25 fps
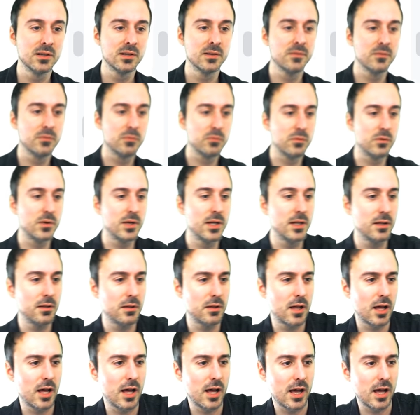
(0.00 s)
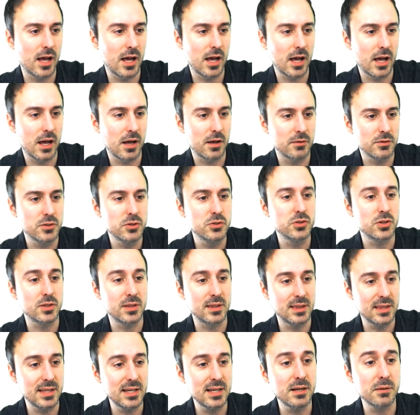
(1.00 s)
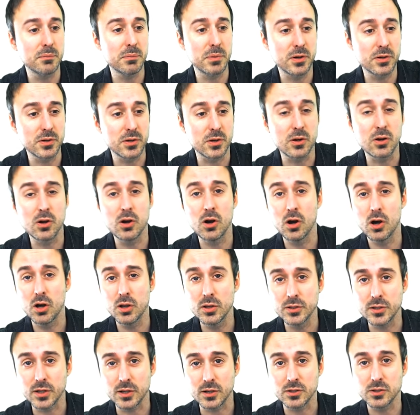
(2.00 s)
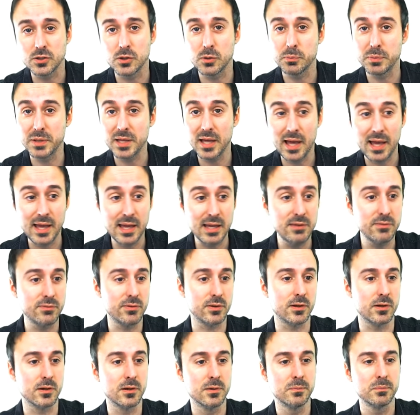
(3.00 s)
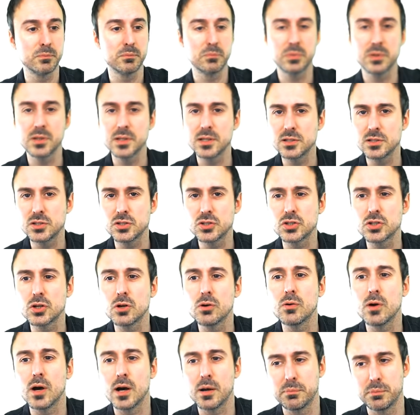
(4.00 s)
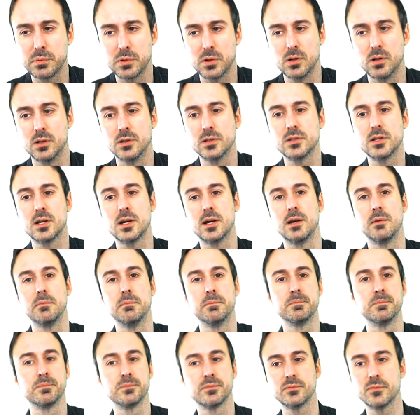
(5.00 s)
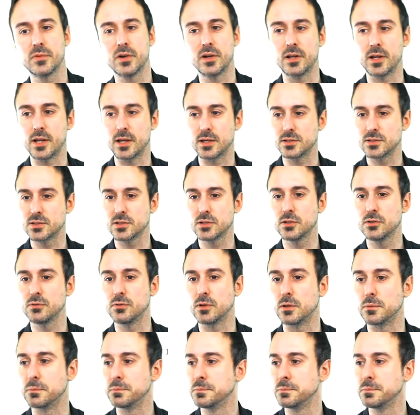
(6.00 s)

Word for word: Maria, uh, you should think about your conduct, your behavior. Please show up on time. Very nice. Good one.